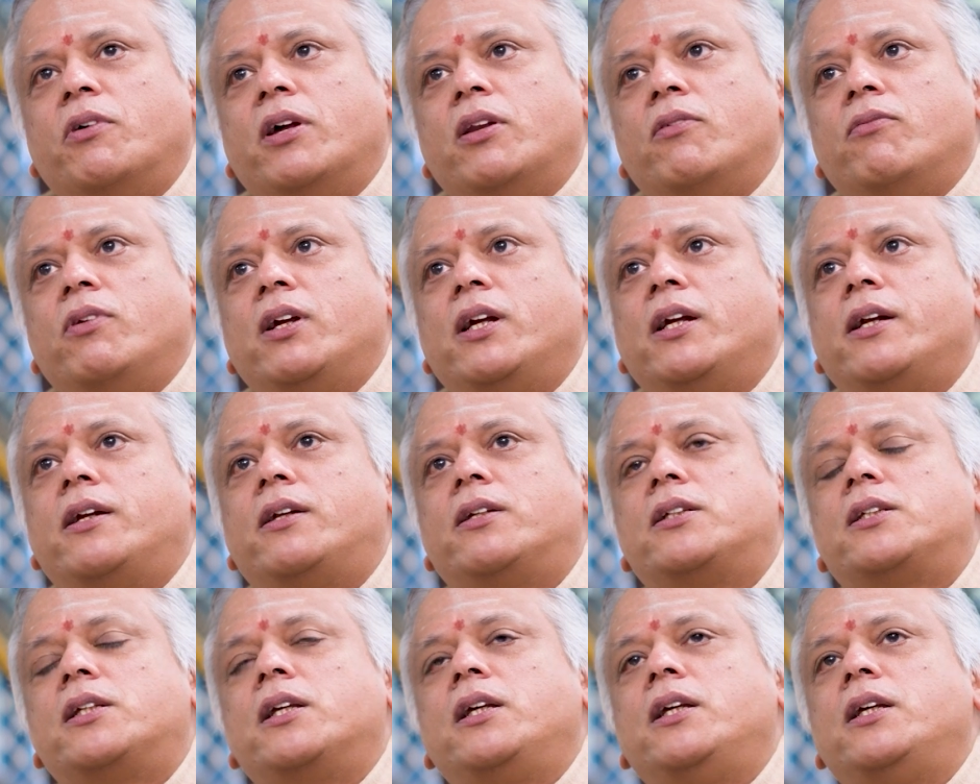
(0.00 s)
when we
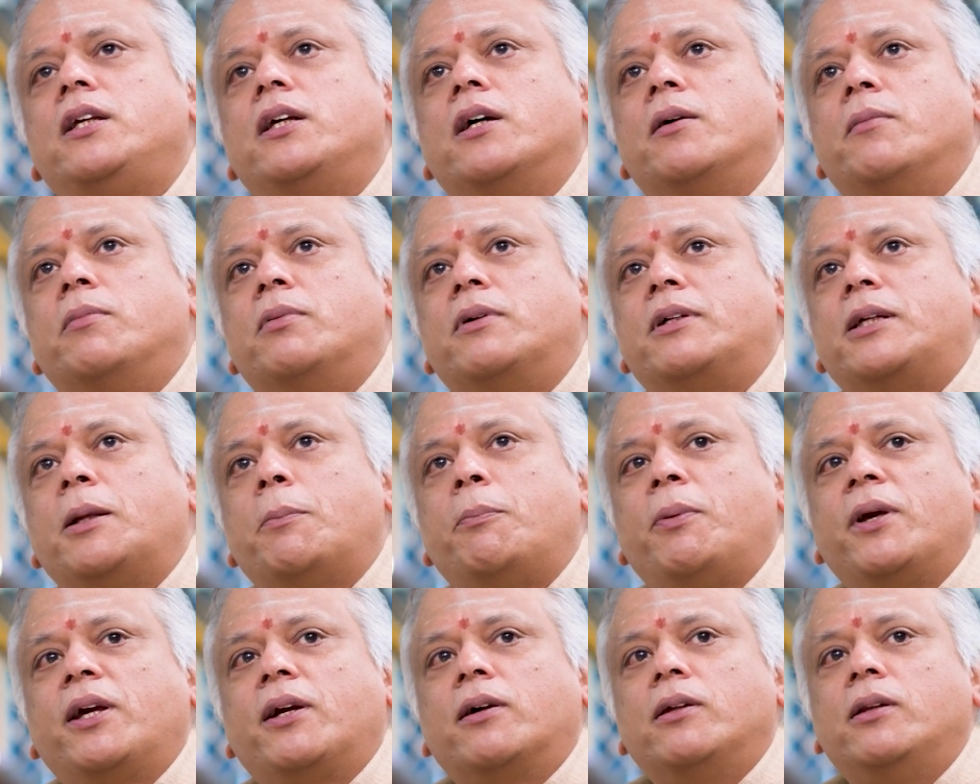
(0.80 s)
see a
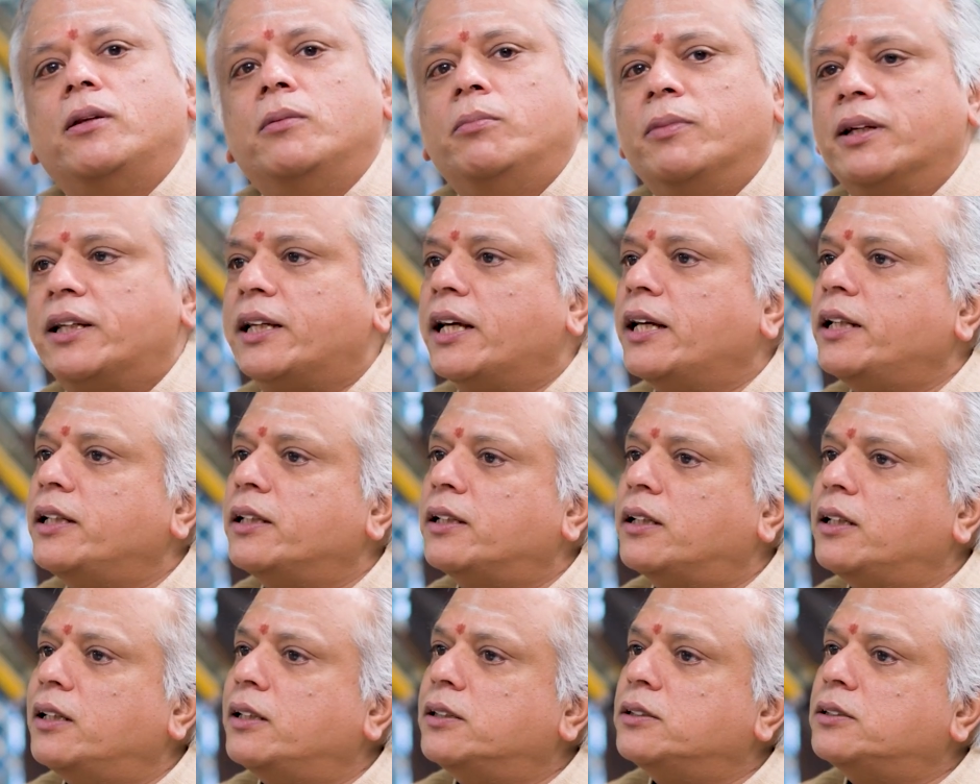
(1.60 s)
typical
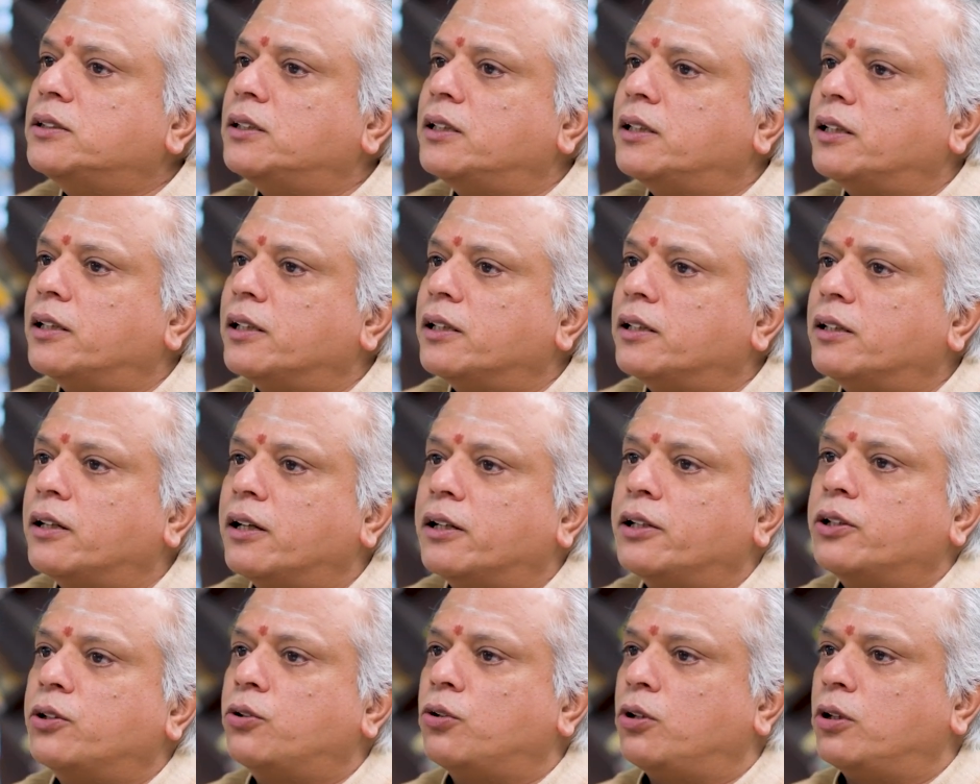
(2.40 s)
mechanical engineering
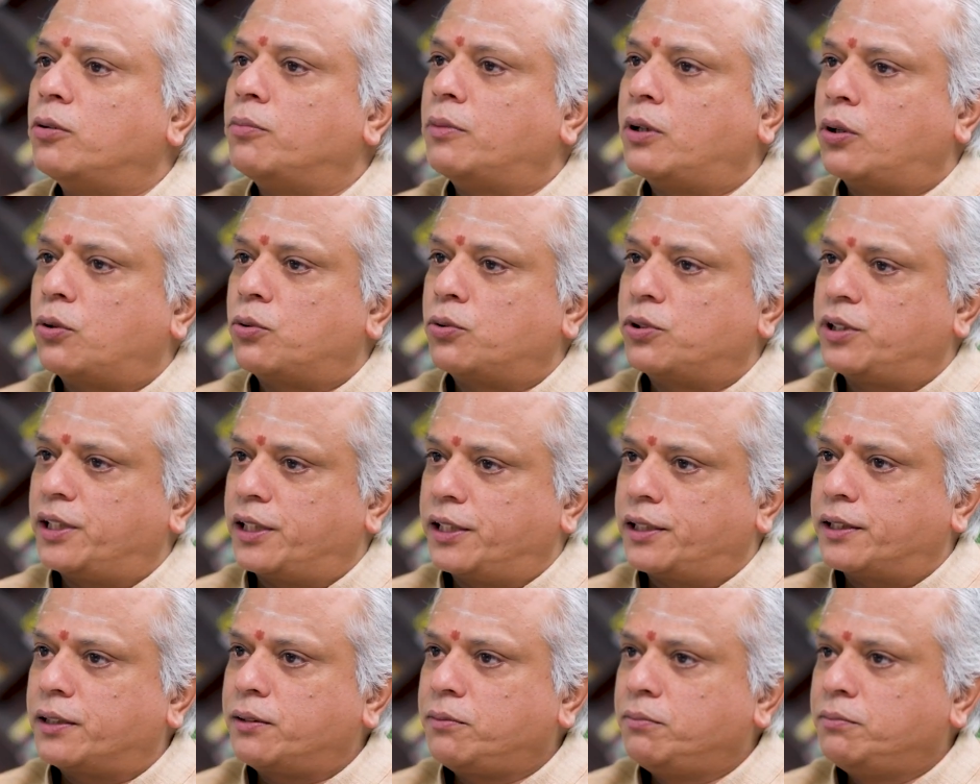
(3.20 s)
curriculum out
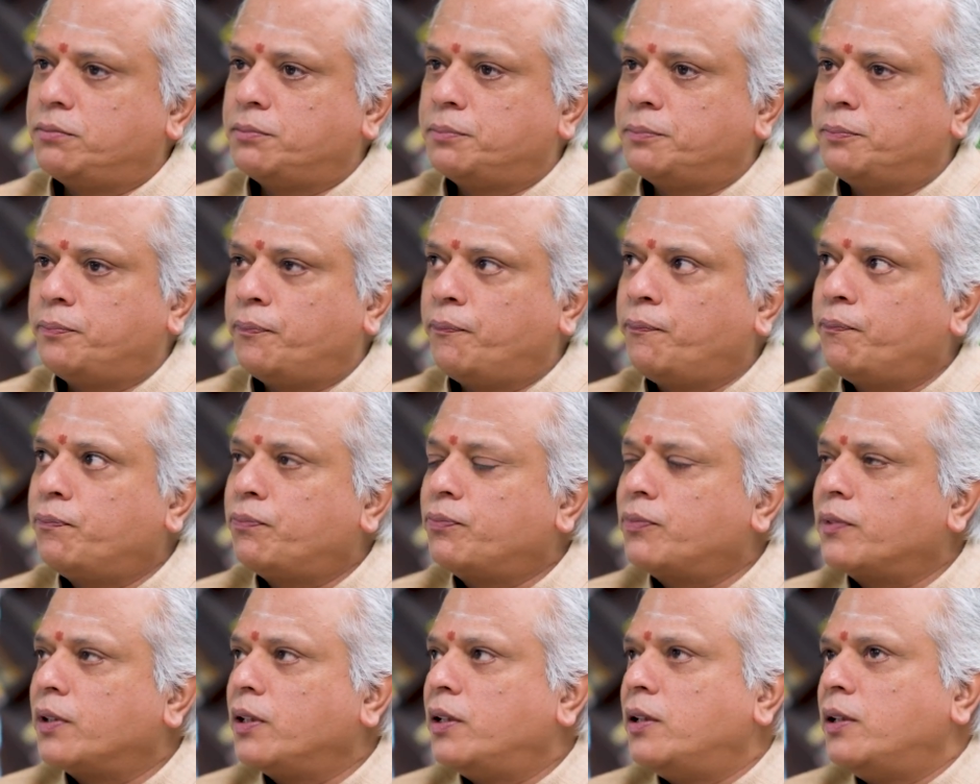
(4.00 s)
there
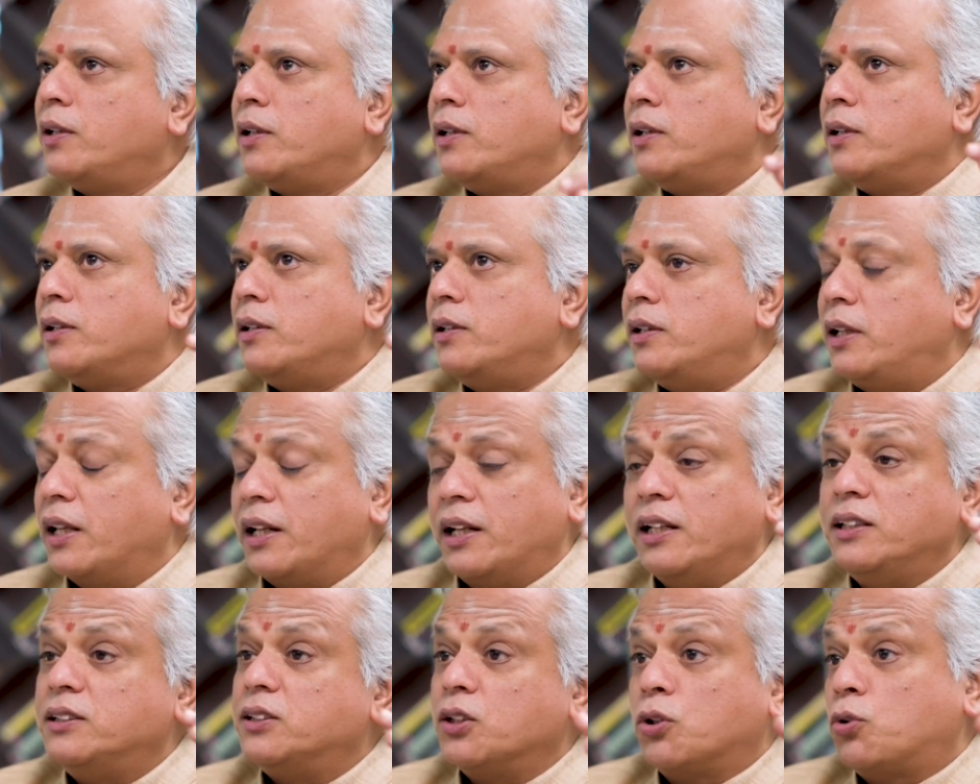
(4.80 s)

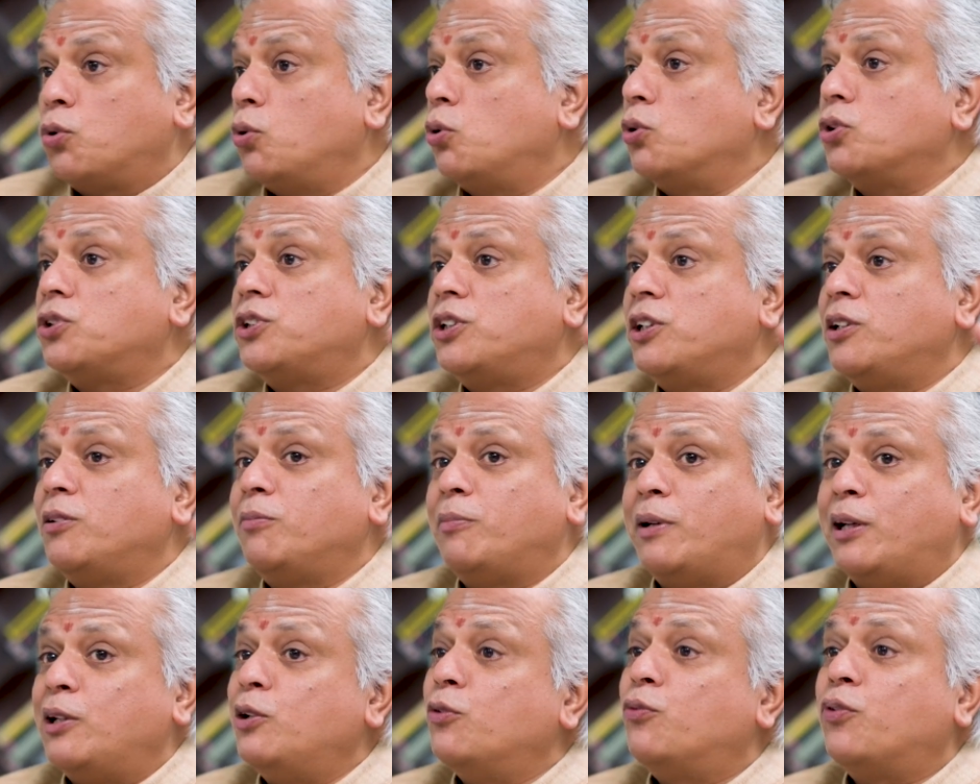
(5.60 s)
is a course in
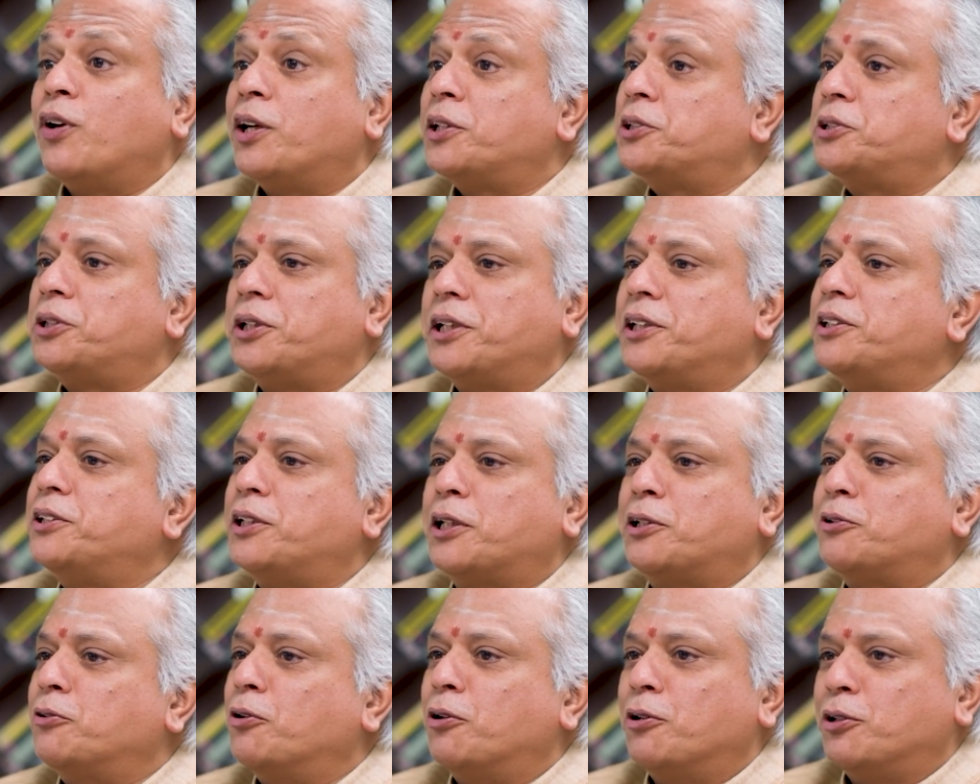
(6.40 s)
manufacturing
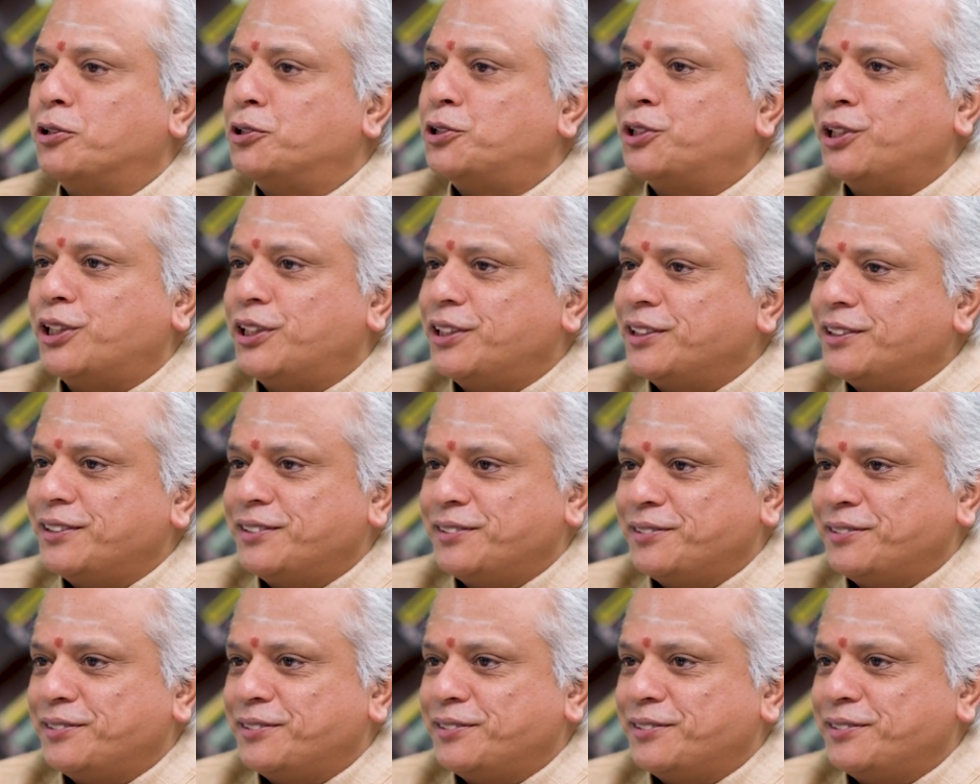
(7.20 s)
technology.